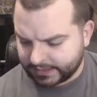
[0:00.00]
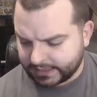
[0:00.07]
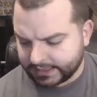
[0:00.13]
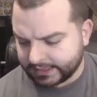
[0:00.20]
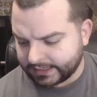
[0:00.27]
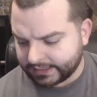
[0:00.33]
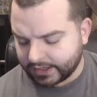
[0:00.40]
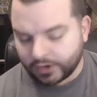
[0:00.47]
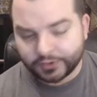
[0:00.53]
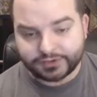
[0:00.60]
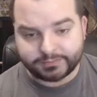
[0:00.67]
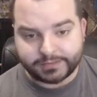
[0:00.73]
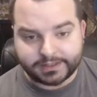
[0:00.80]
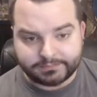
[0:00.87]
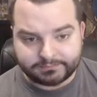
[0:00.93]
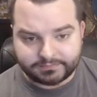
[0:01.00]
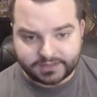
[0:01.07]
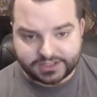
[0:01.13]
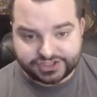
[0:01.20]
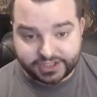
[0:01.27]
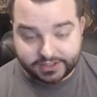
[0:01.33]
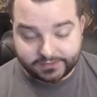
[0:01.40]
Oatman
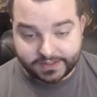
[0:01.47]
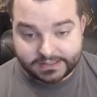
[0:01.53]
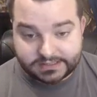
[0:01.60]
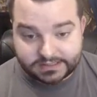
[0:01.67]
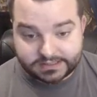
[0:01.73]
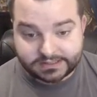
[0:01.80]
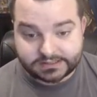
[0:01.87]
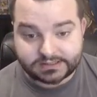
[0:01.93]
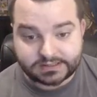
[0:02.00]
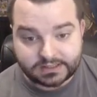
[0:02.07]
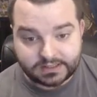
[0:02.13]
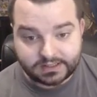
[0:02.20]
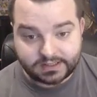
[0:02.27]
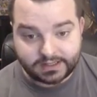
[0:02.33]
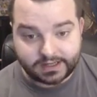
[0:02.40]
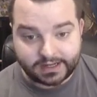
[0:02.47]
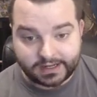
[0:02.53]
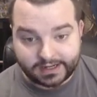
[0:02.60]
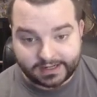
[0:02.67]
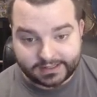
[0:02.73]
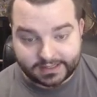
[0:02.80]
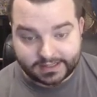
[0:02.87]
that generates these,
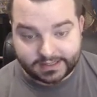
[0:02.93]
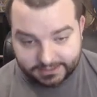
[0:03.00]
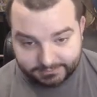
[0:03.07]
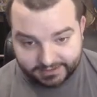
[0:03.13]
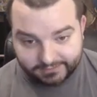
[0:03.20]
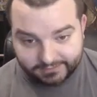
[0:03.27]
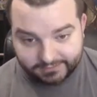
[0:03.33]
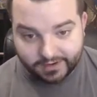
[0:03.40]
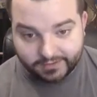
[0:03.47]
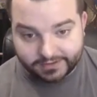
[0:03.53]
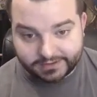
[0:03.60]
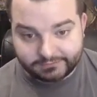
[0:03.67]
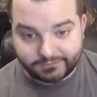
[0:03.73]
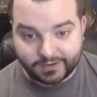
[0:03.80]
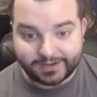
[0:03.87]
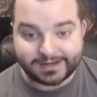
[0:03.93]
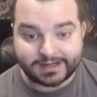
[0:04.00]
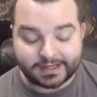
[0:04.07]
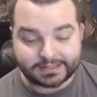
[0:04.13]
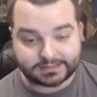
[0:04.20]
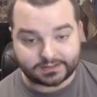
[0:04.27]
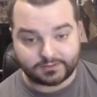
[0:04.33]
and that's going to be a very, very
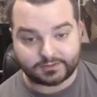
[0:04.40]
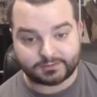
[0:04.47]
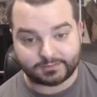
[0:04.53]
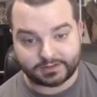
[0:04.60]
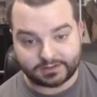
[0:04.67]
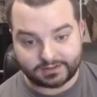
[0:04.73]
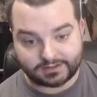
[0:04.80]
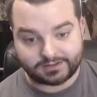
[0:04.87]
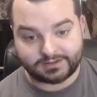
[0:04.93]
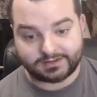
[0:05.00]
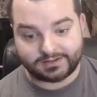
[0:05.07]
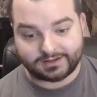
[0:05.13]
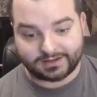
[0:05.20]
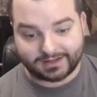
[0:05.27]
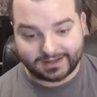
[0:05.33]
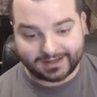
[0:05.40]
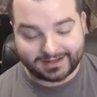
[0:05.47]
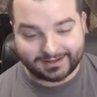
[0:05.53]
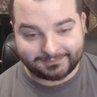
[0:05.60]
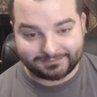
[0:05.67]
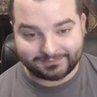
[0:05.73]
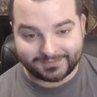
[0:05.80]
nice Oatman.
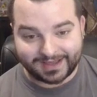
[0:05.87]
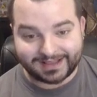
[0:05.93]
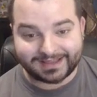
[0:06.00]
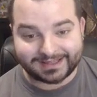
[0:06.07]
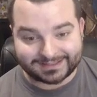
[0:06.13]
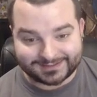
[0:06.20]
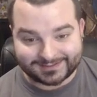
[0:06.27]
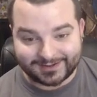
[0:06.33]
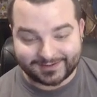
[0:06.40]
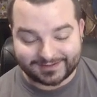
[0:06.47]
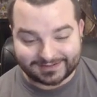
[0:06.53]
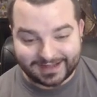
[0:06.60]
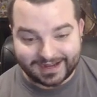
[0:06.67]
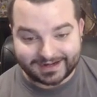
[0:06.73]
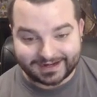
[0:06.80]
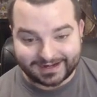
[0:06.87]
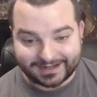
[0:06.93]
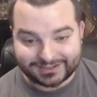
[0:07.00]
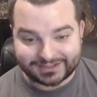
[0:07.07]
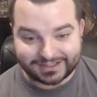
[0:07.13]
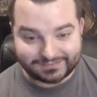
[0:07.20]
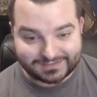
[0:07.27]
I like this card a lot. I'd
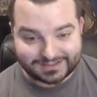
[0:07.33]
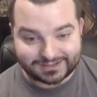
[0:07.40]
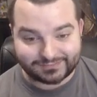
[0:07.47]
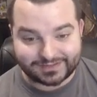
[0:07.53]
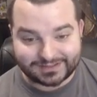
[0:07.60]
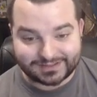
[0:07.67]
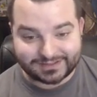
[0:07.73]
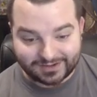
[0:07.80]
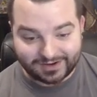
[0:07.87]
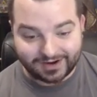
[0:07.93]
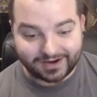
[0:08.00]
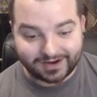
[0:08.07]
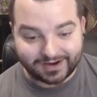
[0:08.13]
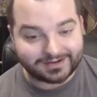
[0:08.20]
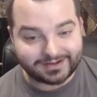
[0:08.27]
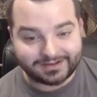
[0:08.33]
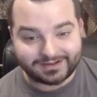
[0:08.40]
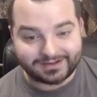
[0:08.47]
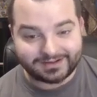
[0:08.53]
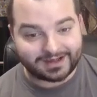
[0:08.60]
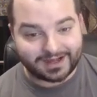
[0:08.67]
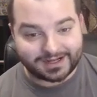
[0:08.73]
actually give this a 3-star card.
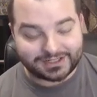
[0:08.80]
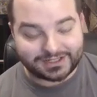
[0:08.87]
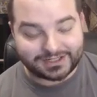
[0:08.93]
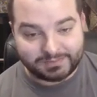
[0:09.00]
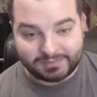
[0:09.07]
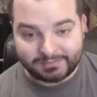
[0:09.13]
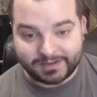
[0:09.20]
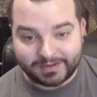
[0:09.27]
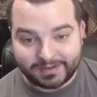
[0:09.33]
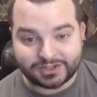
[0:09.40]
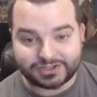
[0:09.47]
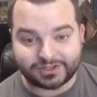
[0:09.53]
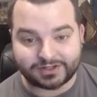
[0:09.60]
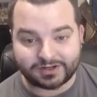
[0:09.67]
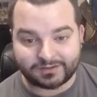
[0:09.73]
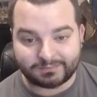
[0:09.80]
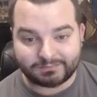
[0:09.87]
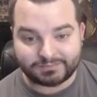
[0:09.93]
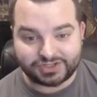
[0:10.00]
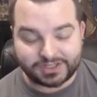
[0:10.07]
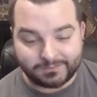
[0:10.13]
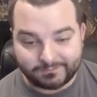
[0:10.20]
Cheap empowered trigger,
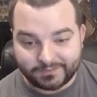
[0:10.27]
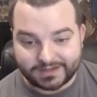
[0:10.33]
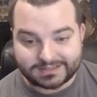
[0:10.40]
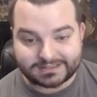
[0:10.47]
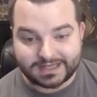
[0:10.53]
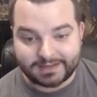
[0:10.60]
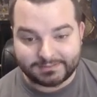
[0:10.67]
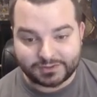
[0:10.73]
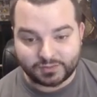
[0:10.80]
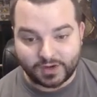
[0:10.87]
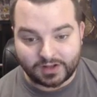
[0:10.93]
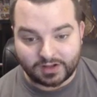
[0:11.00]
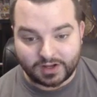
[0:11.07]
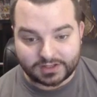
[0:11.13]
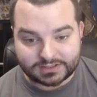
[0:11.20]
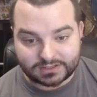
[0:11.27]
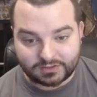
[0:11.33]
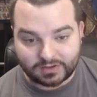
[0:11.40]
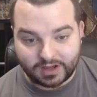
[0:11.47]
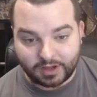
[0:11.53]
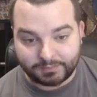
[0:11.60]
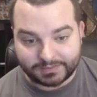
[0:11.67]
cheap face damage, while
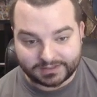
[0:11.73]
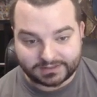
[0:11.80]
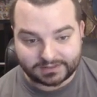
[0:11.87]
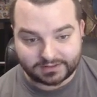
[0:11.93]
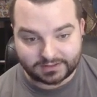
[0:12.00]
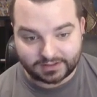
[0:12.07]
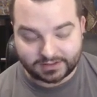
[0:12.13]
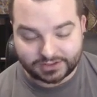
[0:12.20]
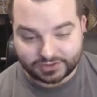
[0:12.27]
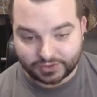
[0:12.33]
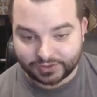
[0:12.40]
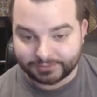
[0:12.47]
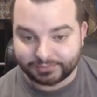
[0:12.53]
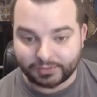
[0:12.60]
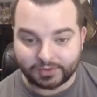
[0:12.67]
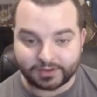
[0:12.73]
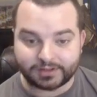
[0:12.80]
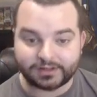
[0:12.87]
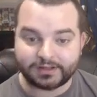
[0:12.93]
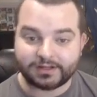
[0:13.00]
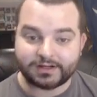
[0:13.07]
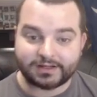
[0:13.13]
also helping to control the
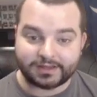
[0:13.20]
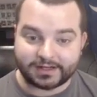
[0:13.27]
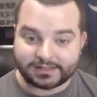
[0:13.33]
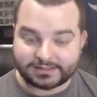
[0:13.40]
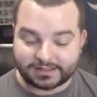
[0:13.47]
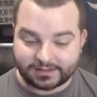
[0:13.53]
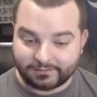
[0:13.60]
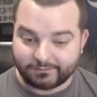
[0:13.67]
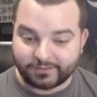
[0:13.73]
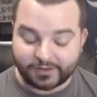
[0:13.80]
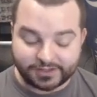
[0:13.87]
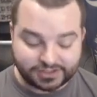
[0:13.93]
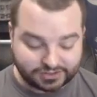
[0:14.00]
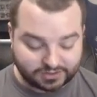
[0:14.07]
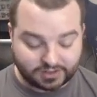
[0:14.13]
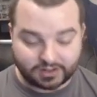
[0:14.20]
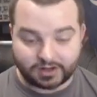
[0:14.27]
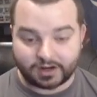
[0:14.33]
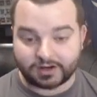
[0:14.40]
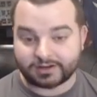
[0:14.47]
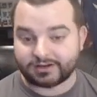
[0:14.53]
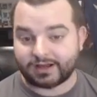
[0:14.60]
board. That is a very strong
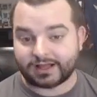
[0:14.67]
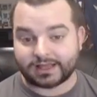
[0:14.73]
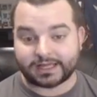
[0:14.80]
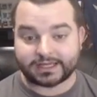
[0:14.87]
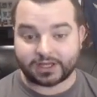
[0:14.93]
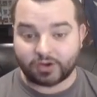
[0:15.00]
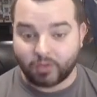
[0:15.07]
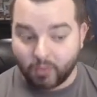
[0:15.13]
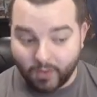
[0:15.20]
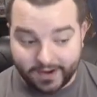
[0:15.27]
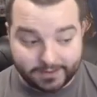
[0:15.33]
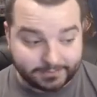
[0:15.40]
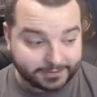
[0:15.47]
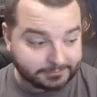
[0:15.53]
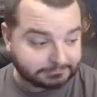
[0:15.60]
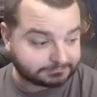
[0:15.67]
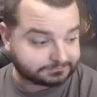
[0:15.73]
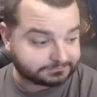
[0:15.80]
card. I like it quite a bit.